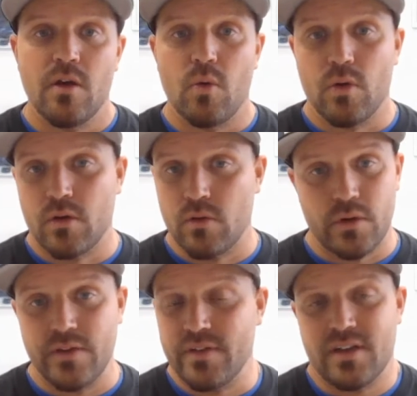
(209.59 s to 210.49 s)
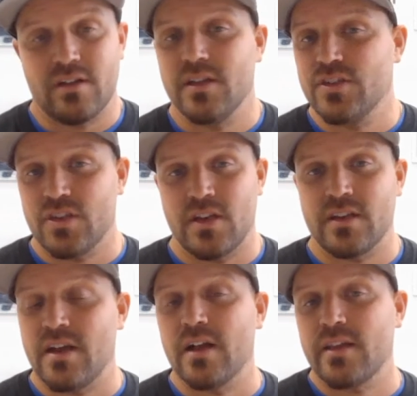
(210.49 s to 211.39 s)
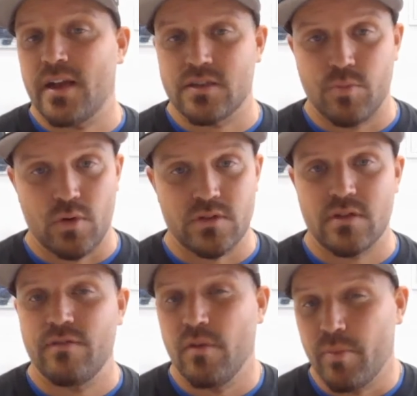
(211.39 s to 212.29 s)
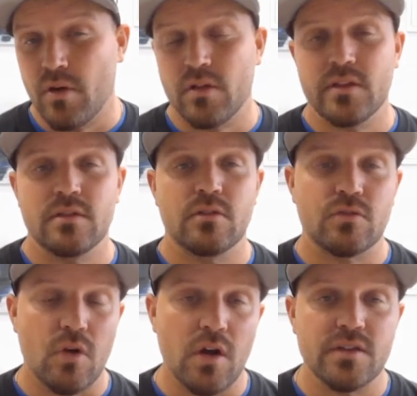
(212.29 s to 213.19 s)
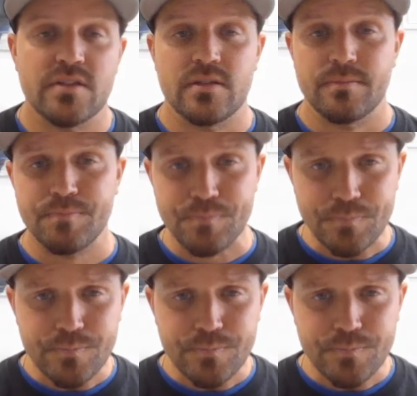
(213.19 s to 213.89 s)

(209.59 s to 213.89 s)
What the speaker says: or even collision in contact sports like football and lacrosse and